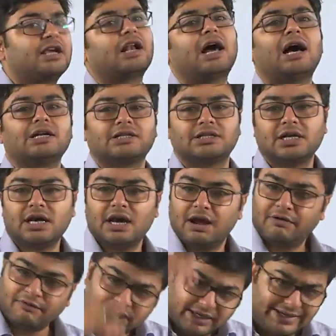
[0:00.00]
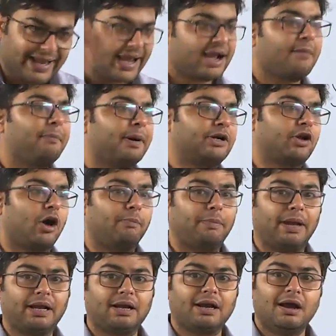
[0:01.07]
class, we'll take up a topic,
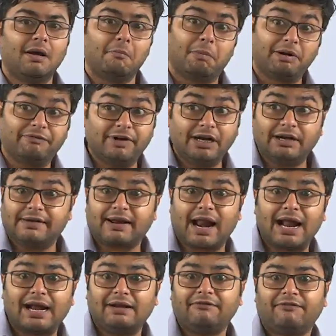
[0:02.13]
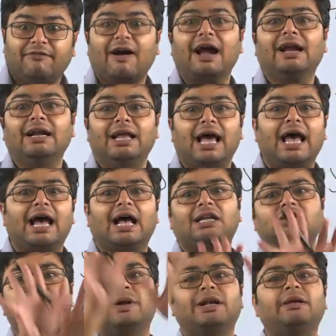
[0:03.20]
but we'll try and find as
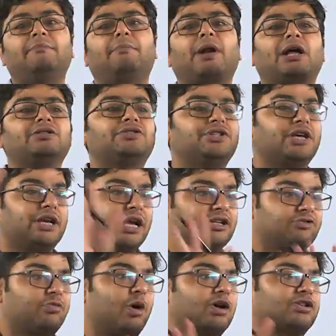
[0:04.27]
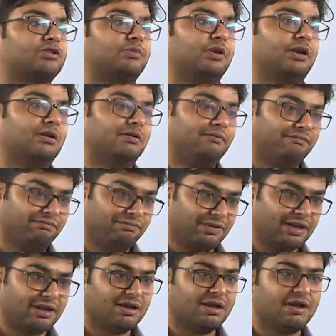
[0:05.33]
many branching as possible
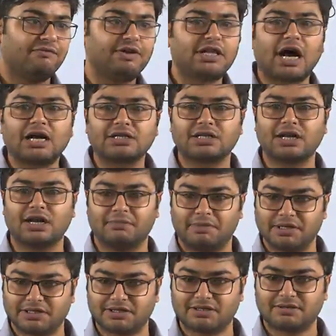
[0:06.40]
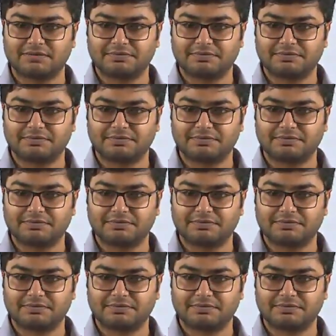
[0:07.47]
with our syllabus.